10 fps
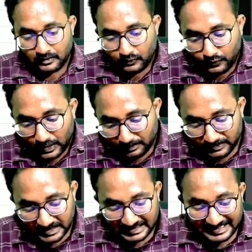From
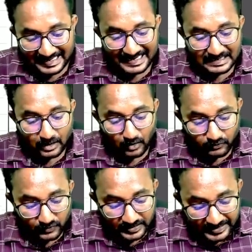the date of
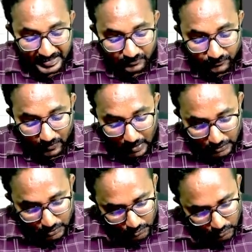default
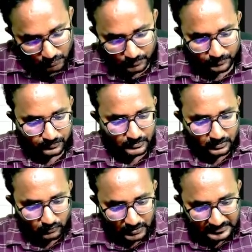to.
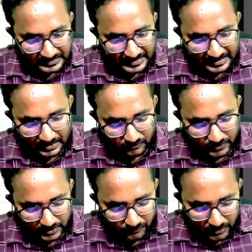What is the date of
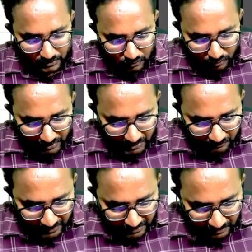default?
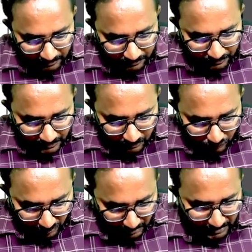25/9,
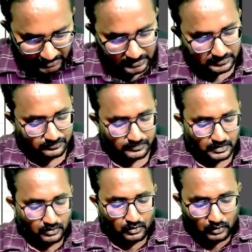1 month.
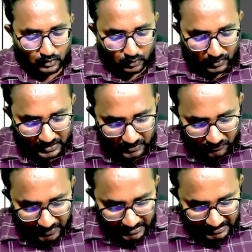
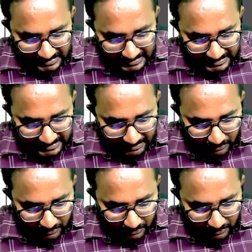25/10,